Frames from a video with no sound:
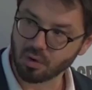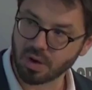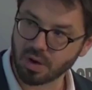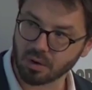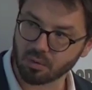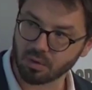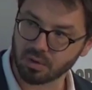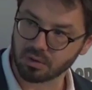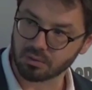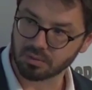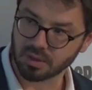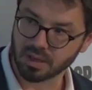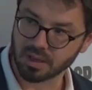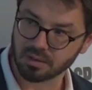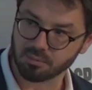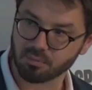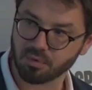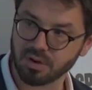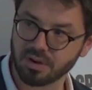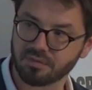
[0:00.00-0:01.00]
I will
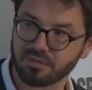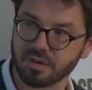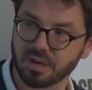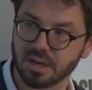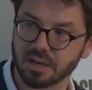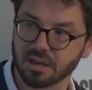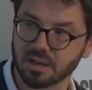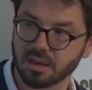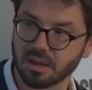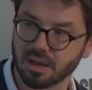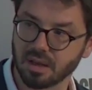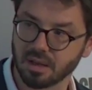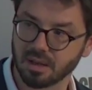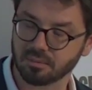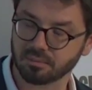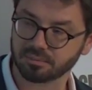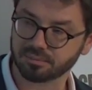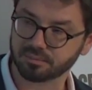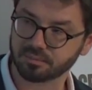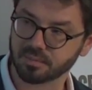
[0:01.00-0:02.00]
briefly
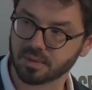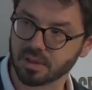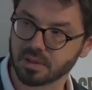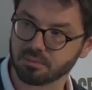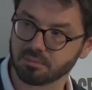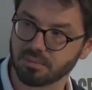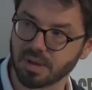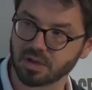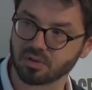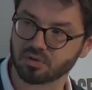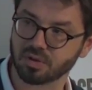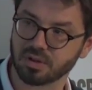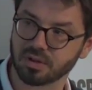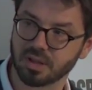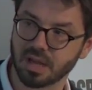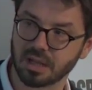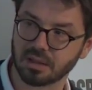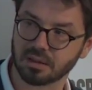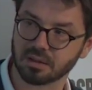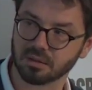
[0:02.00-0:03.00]
mention
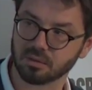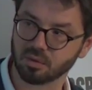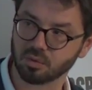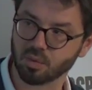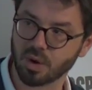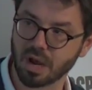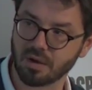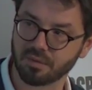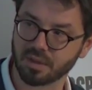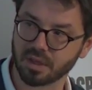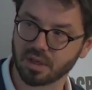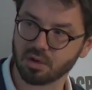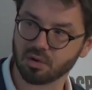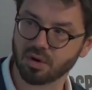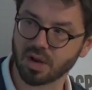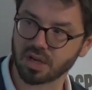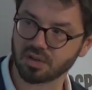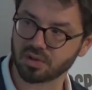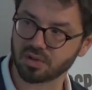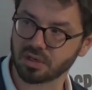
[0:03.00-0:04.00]
that you have the
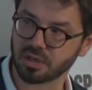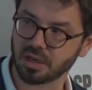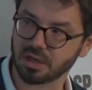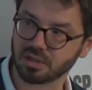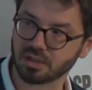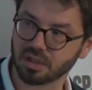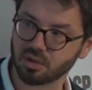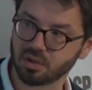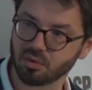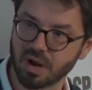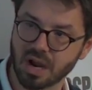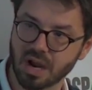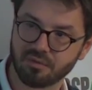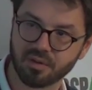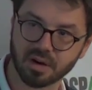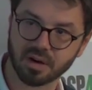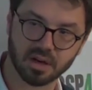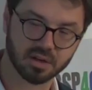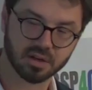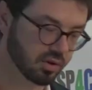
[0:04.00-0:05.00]
Eurasian and
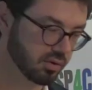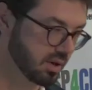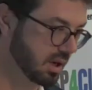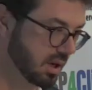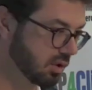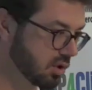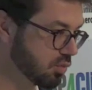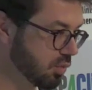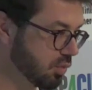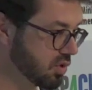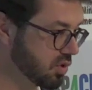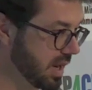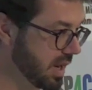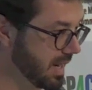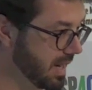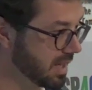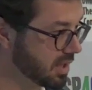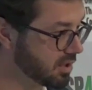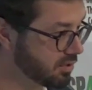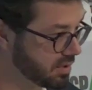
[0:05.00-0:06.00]
Euro-African interconnectors, which are
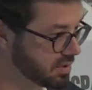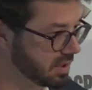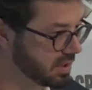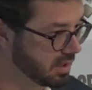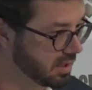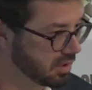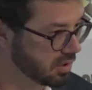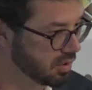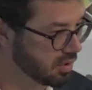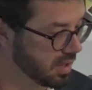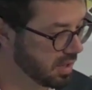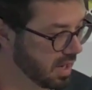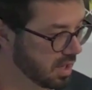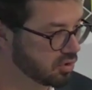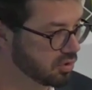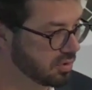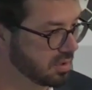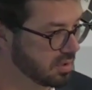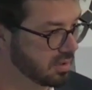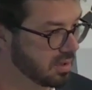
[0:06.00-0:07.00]
electricity
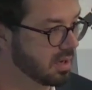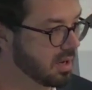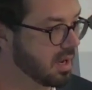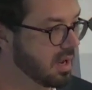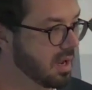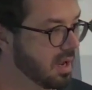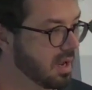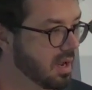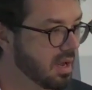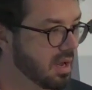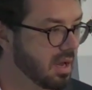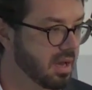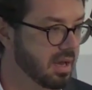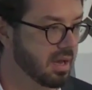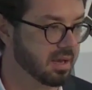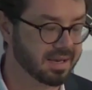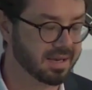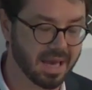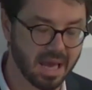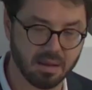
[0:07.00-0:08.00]
connection
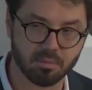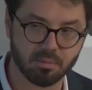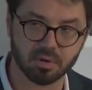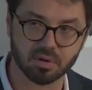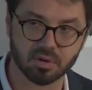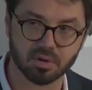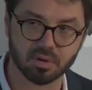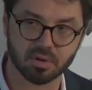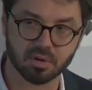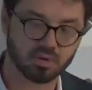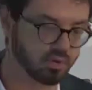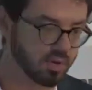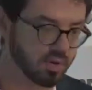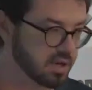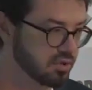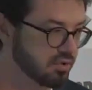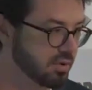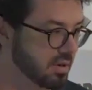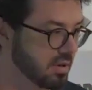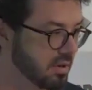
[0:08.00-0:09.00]
cables to
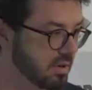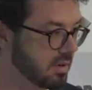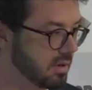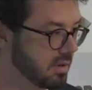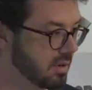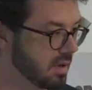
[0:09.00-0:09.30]
Israel,